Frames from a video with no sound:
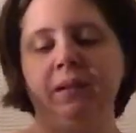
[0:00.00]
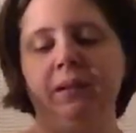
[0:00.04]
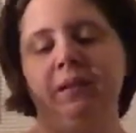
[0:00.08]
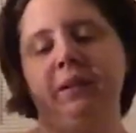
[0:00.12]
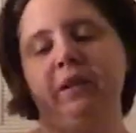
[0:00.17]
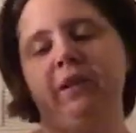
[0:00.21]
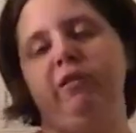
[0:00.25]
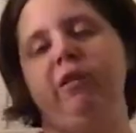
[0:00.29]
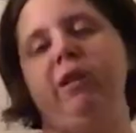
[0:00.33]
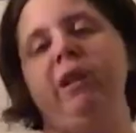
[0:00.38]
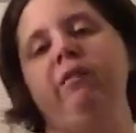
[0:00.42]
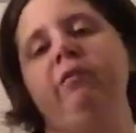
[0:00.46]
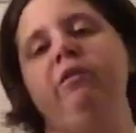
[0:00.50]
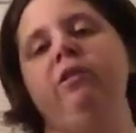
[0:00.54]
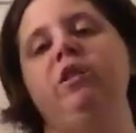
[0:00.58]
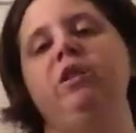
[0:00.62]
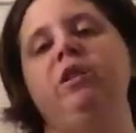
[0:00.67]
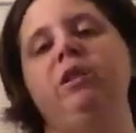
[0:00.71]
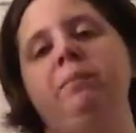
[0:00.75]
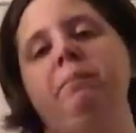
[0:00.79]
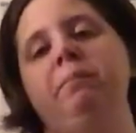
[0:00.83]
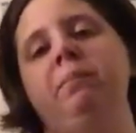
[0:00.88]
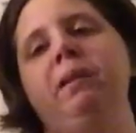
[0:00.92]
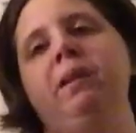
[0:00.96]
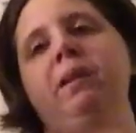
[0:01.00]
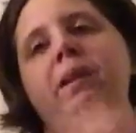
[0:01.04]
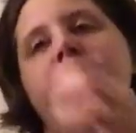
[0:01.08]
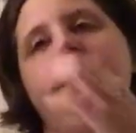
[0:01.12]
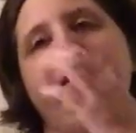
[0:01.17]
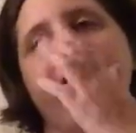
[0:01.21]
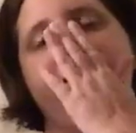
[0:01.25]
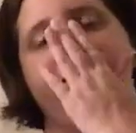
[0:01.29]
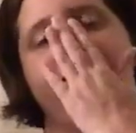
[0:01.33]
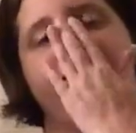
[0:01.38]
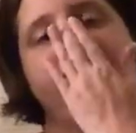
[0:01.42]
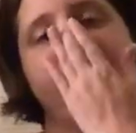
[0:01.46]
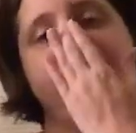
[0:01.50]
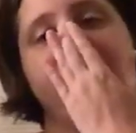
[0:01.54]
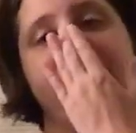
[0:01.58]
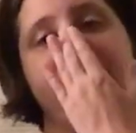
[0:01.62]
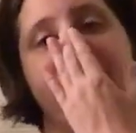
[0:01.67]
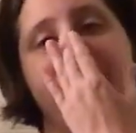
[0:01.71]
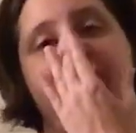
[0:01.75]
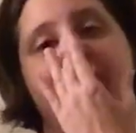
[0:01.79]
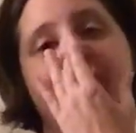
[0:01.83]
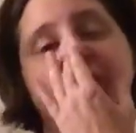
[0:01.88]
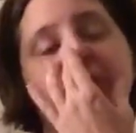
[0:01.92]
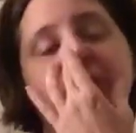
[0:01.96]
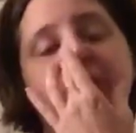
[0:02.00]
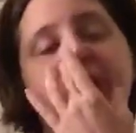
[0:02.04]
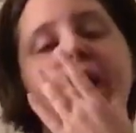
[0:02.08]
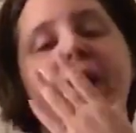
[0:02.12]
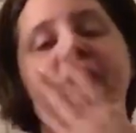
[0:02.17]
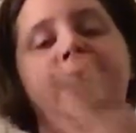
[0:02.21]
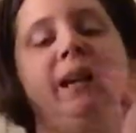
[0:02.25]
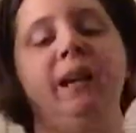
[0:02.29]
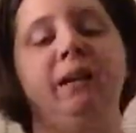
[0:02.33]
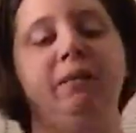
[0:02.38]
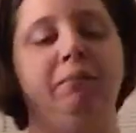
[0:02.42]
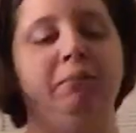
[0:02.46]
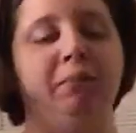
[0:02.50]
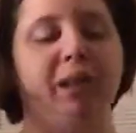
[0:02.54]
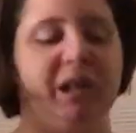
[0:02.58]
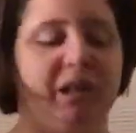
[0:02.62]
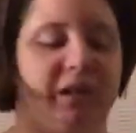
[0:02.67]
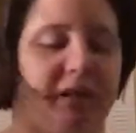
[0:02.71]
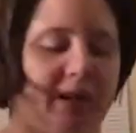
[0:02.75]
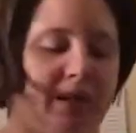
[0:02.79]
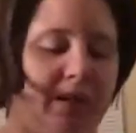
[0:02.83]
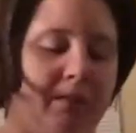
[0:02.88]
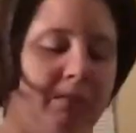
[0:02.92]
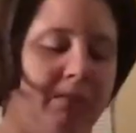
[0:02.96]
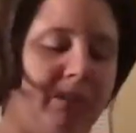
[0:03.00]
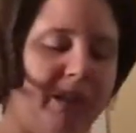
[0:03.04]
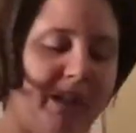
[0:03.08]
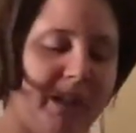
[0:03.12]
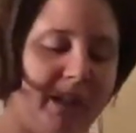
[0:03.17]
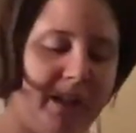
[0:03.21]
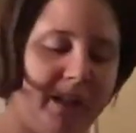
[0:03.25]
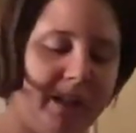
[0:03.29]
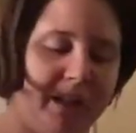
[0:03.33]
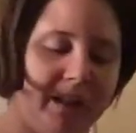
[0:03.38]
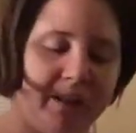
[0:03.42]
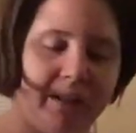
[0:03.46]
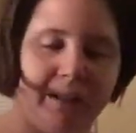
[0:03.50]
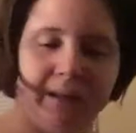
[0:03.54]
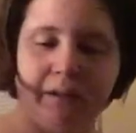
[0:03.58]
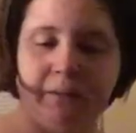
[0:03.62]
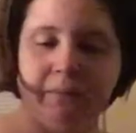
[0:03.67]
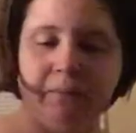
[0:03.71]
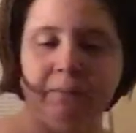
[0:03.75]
So I will clip on a muslin blanket,